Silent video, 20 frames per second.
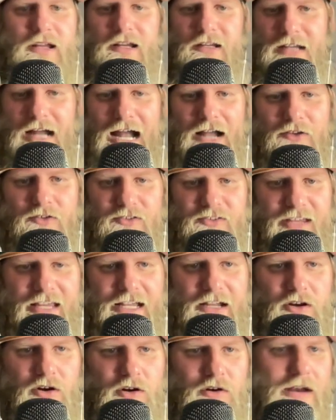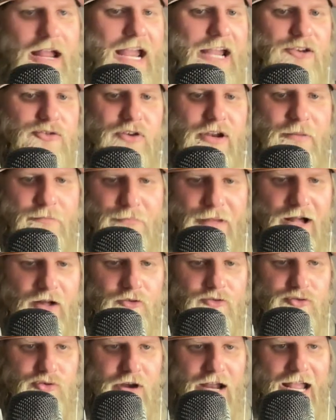Kyle Seager, Adrian
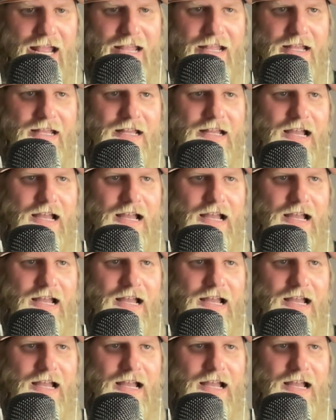Beltre.